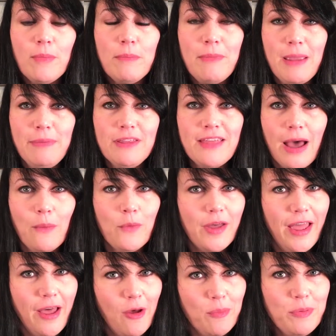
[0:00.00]
Maybe that will
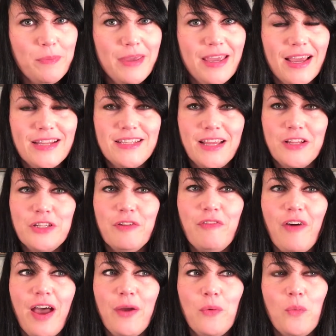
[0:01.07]
help me
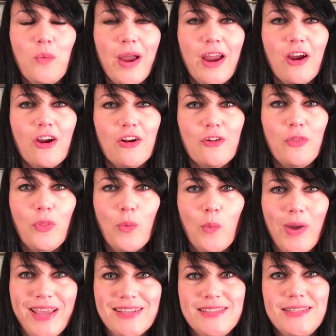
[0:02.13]
identify where the
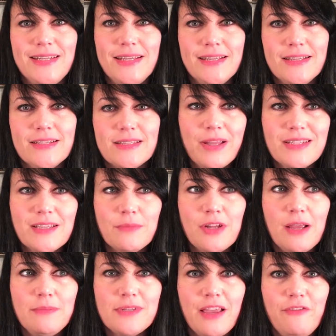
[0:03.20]
waste is. But
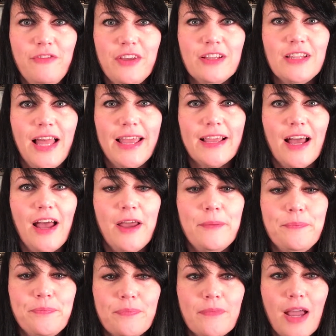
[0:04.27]
sometimes I feel like
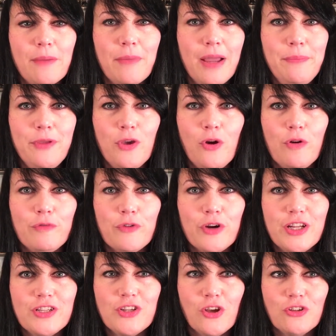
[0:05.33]
I might be
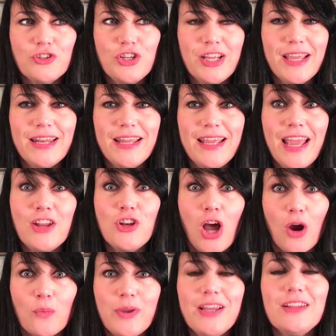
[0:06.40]
overindulging in it and
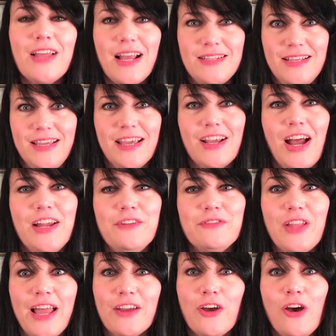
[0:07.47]
not realizing it. Kind of
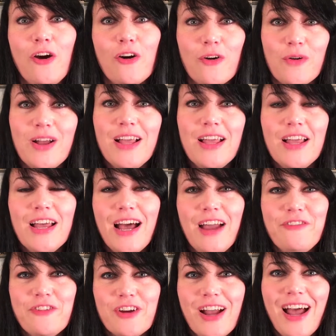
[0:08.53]
like, oh,
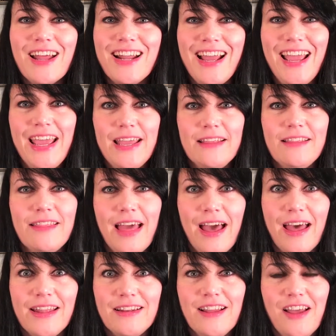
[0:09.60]
I forgot I ate
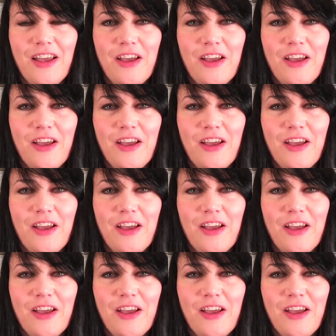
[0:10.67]
that,